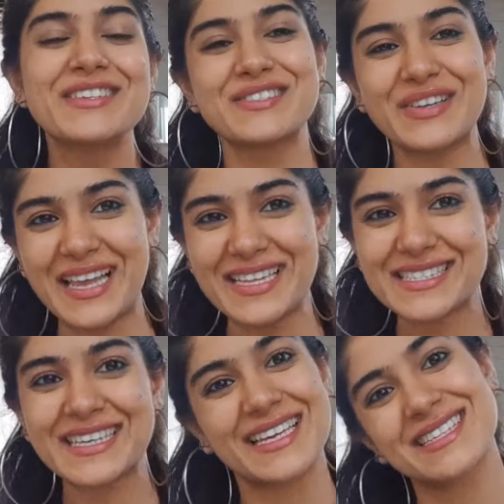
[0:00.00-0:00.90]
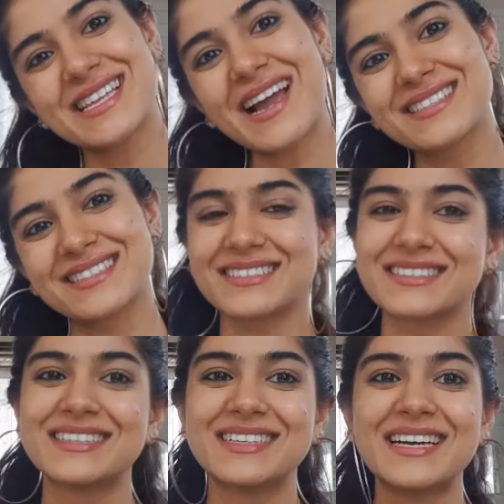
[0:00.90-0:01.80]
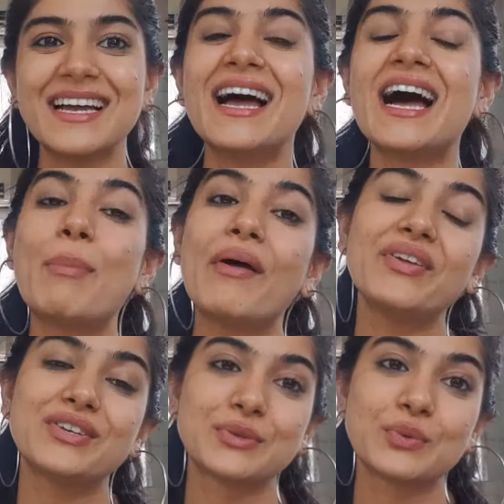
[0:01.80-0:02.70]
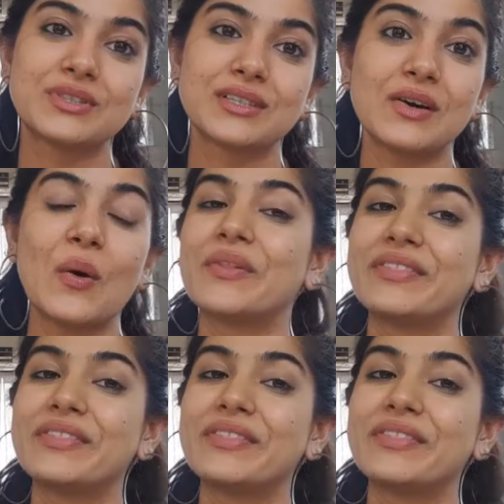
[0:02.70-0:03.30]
So let's get started. About the tutor or